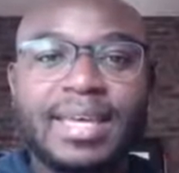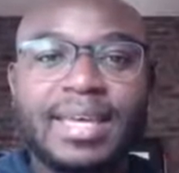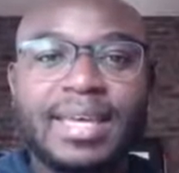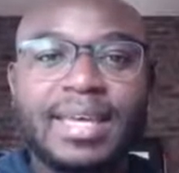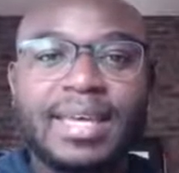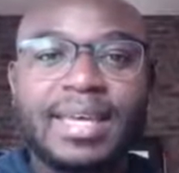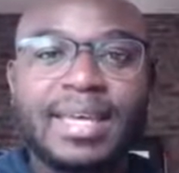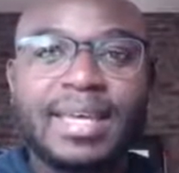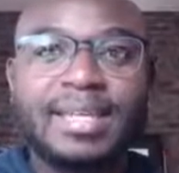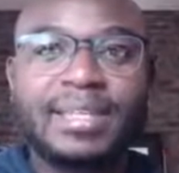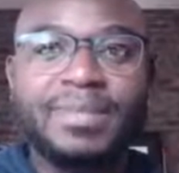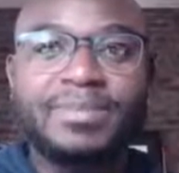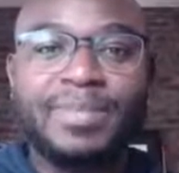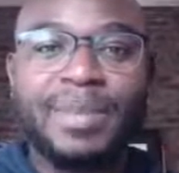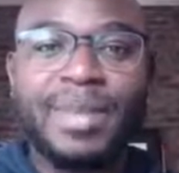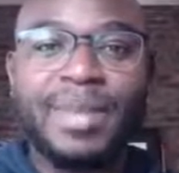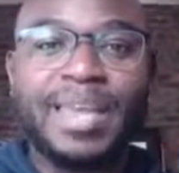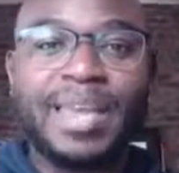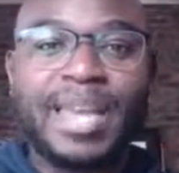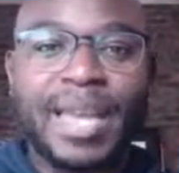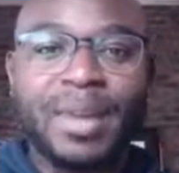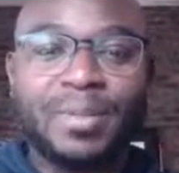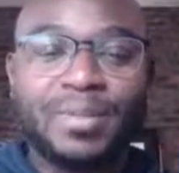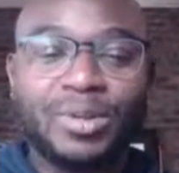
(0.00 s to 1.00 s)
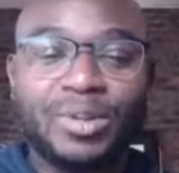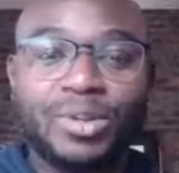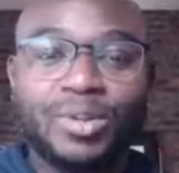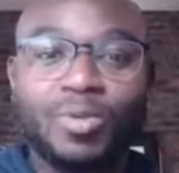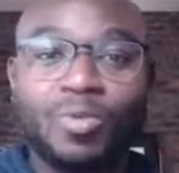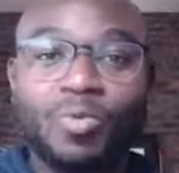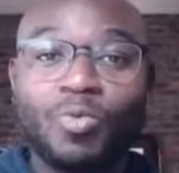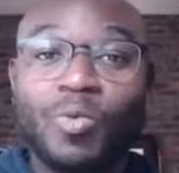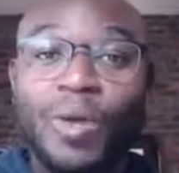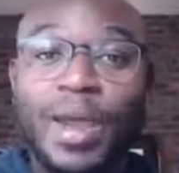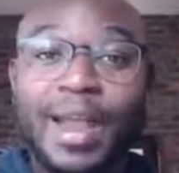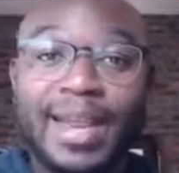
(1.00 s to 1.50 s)
is being able to
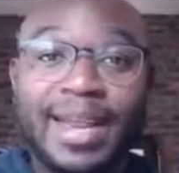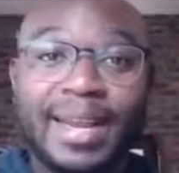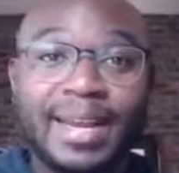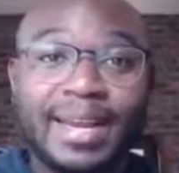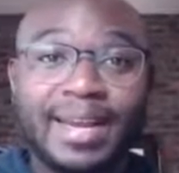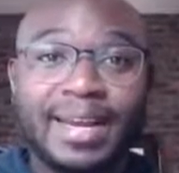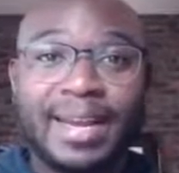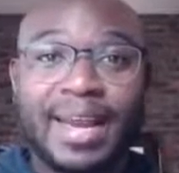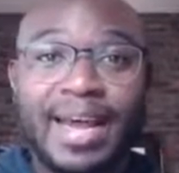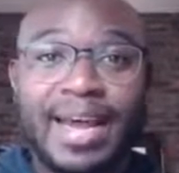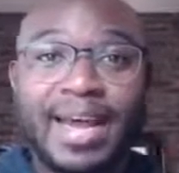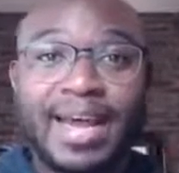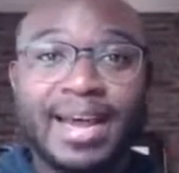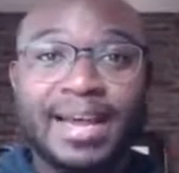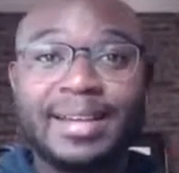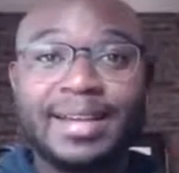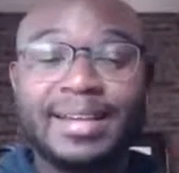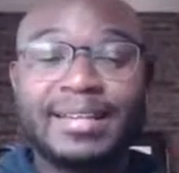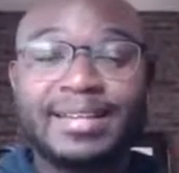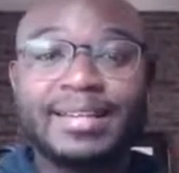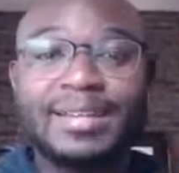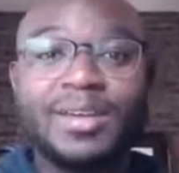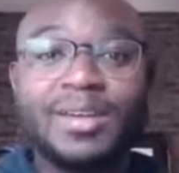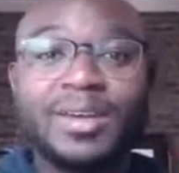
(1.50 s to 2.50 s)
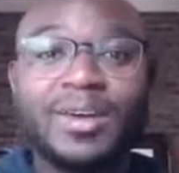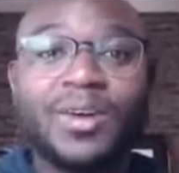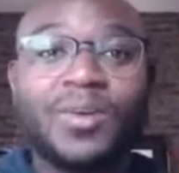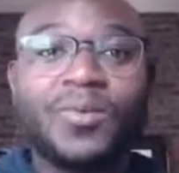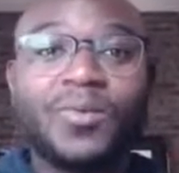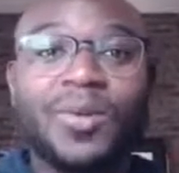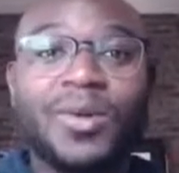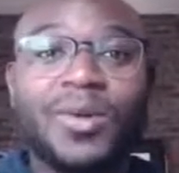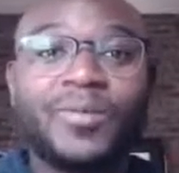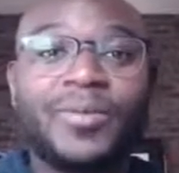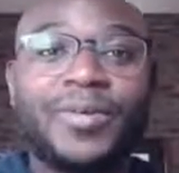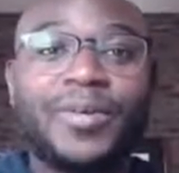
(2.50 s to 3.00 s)
recognize
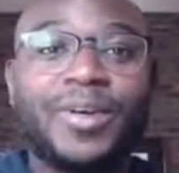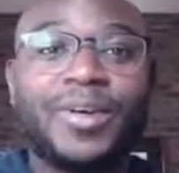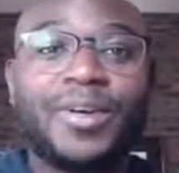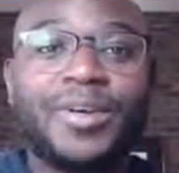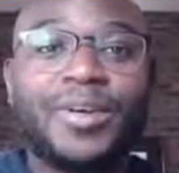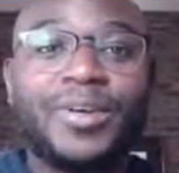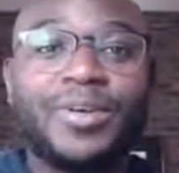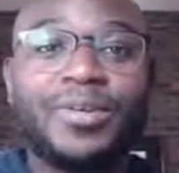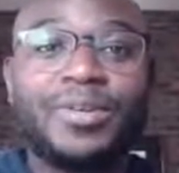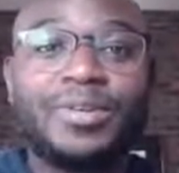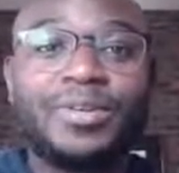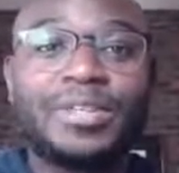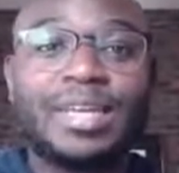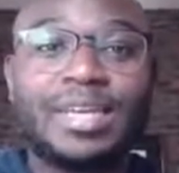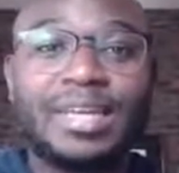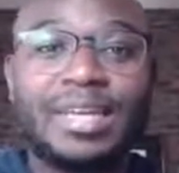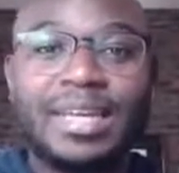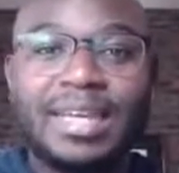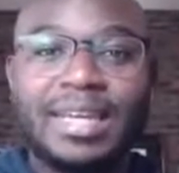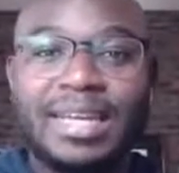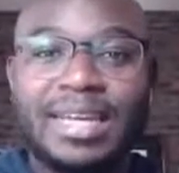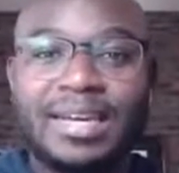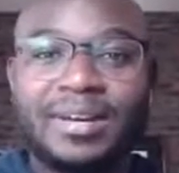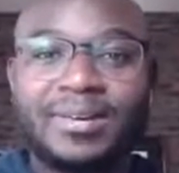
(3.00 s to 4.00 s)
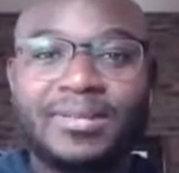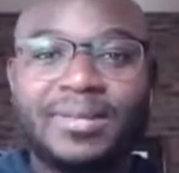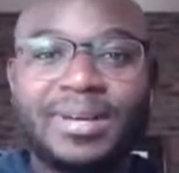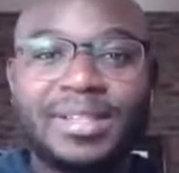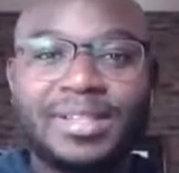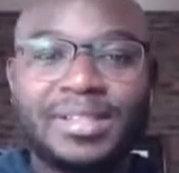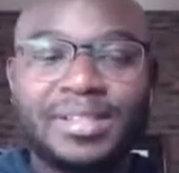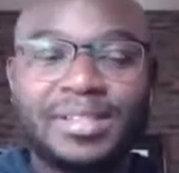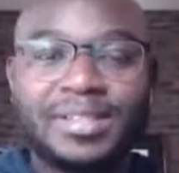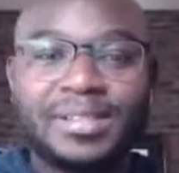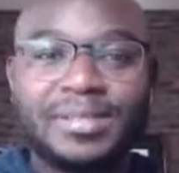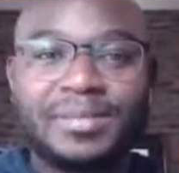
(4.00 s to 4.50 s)
when we're using
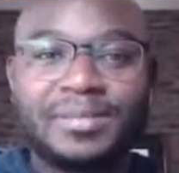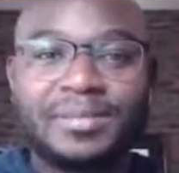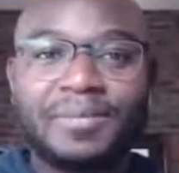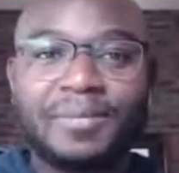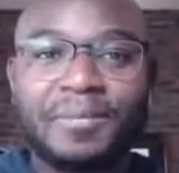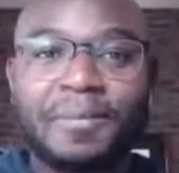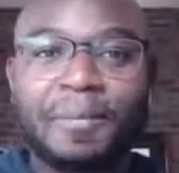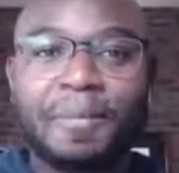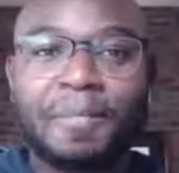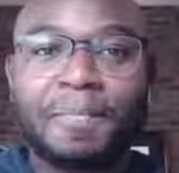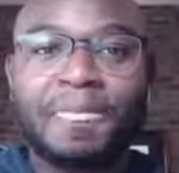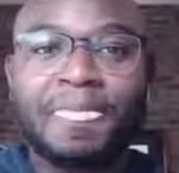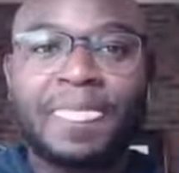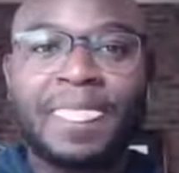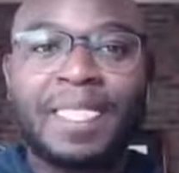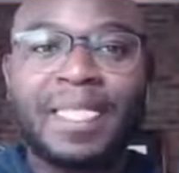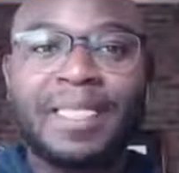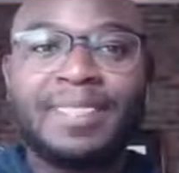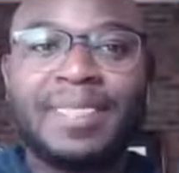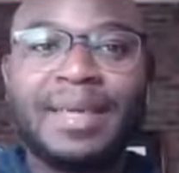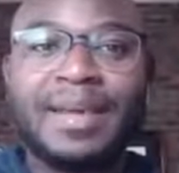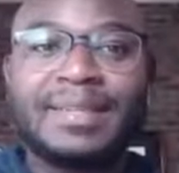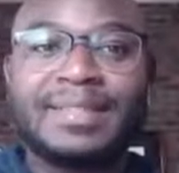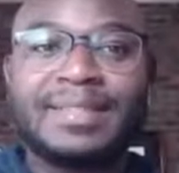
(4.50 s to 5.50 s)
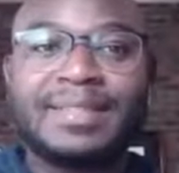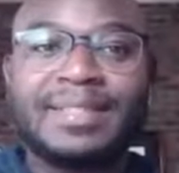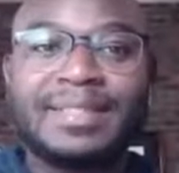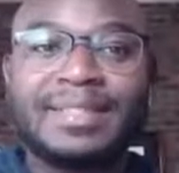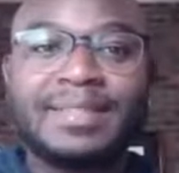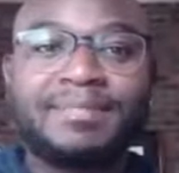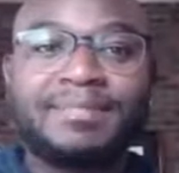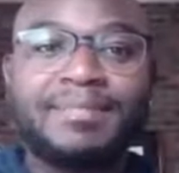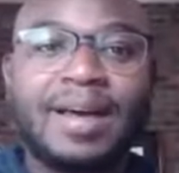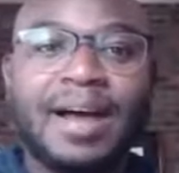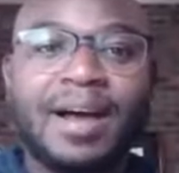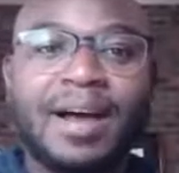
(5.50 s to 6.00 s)
language that is
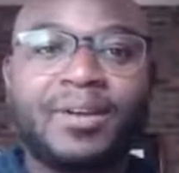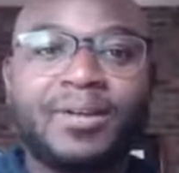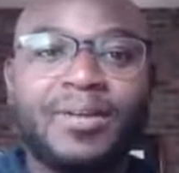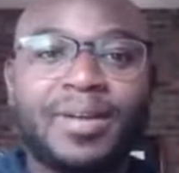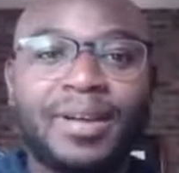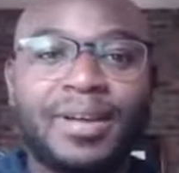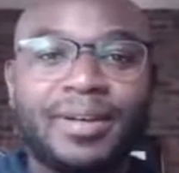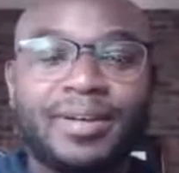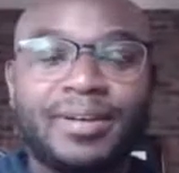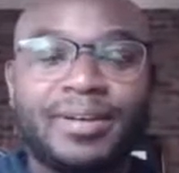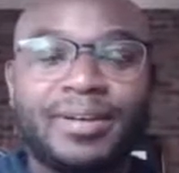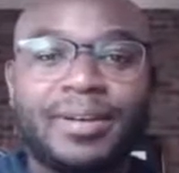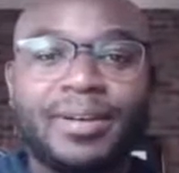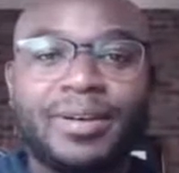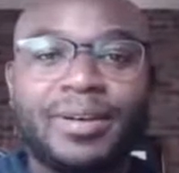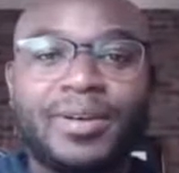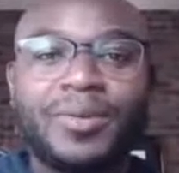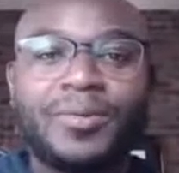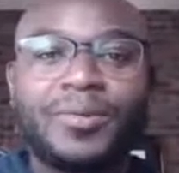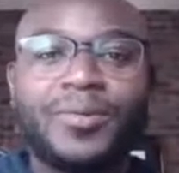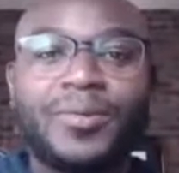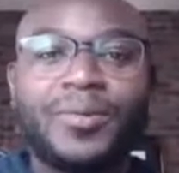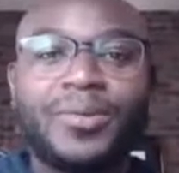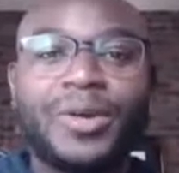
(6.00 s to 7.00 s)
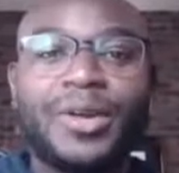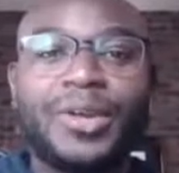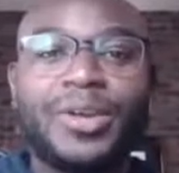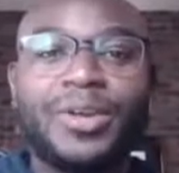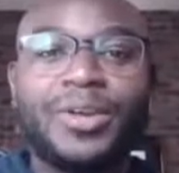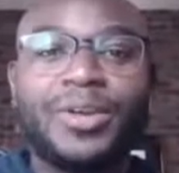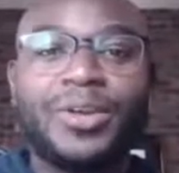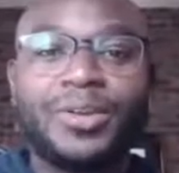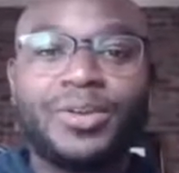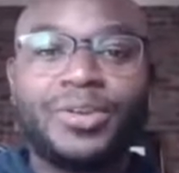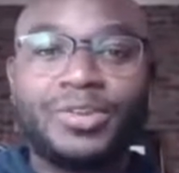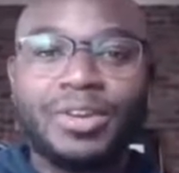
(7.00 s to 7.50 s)
disempowering, when we
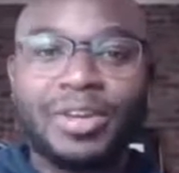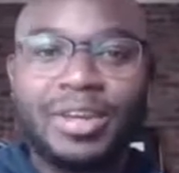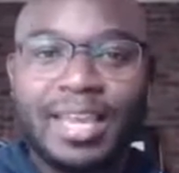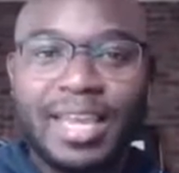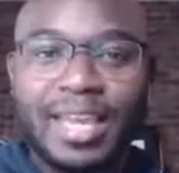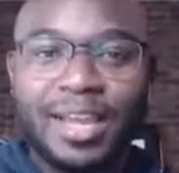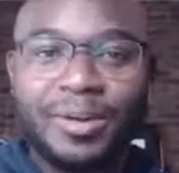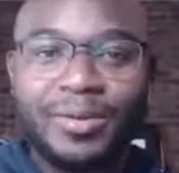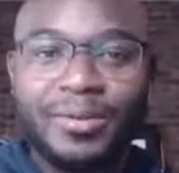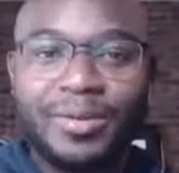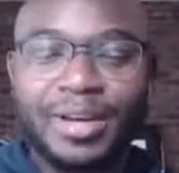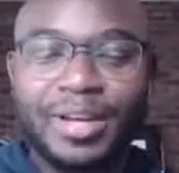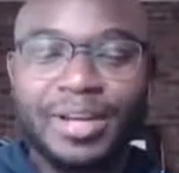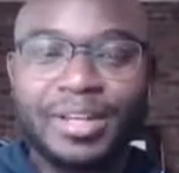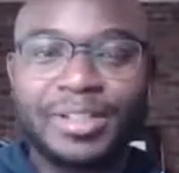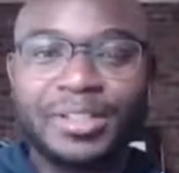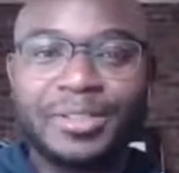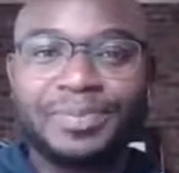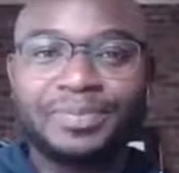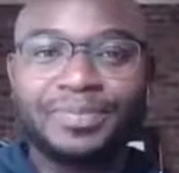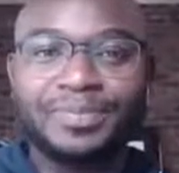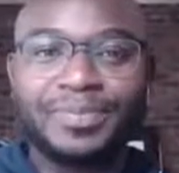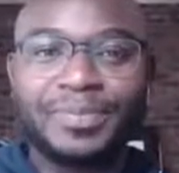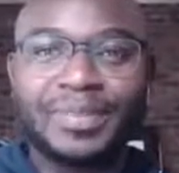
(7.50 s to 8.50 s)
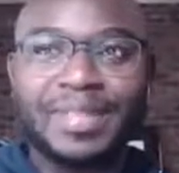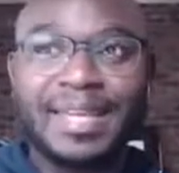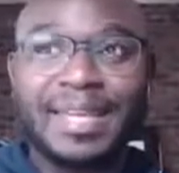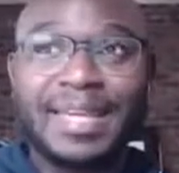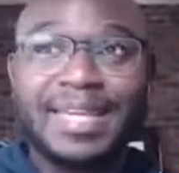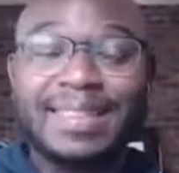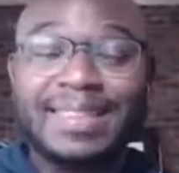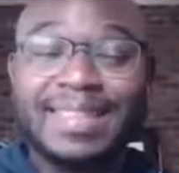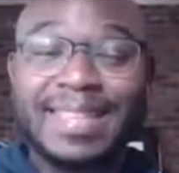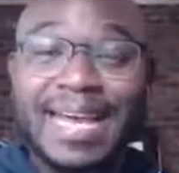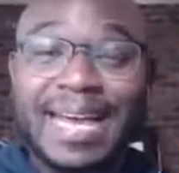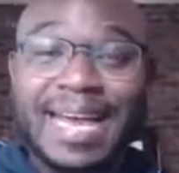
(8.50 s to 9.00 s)
use language
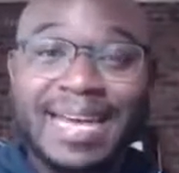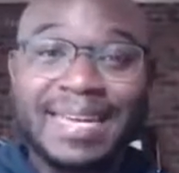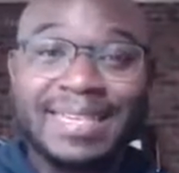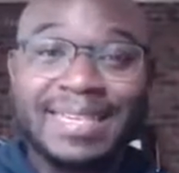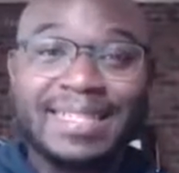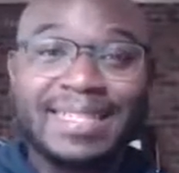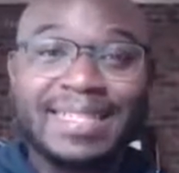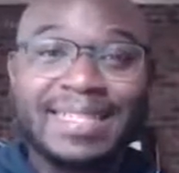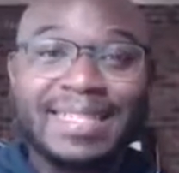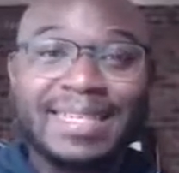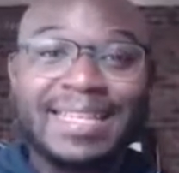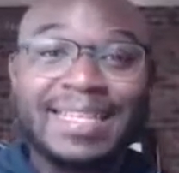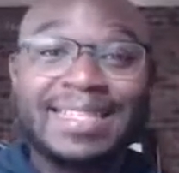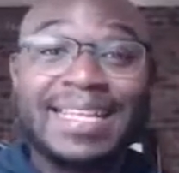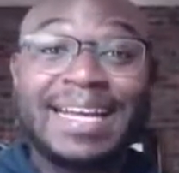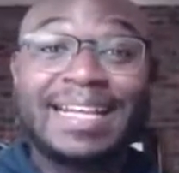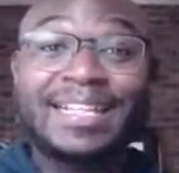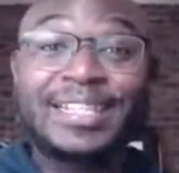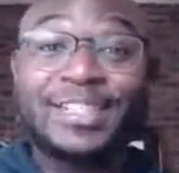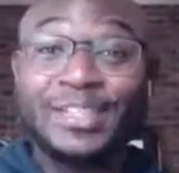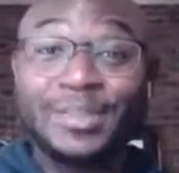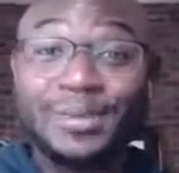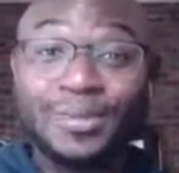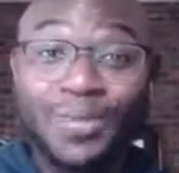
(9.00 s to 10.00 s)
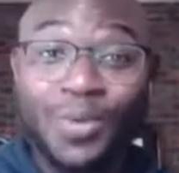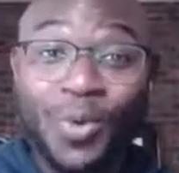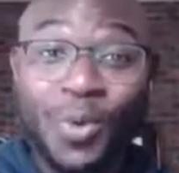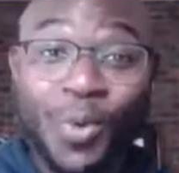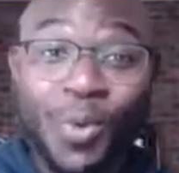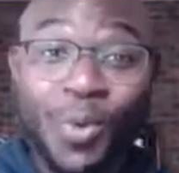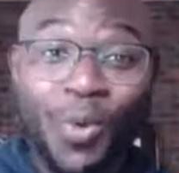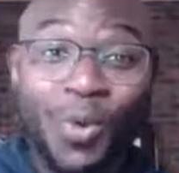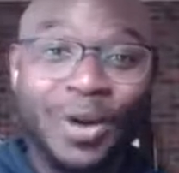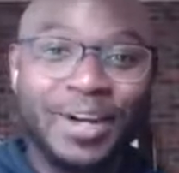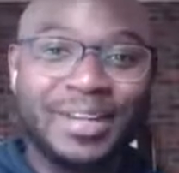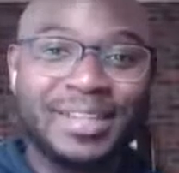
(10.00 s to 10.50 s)
that
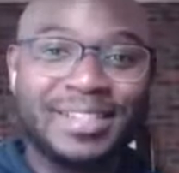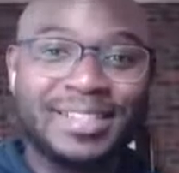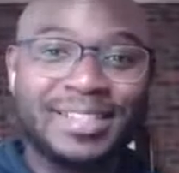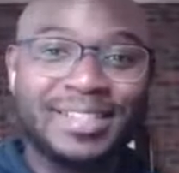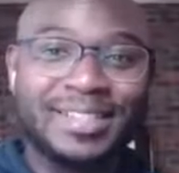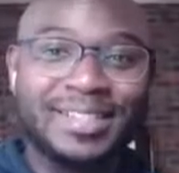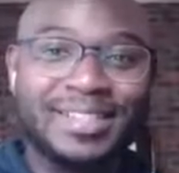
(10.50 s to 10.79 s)
supports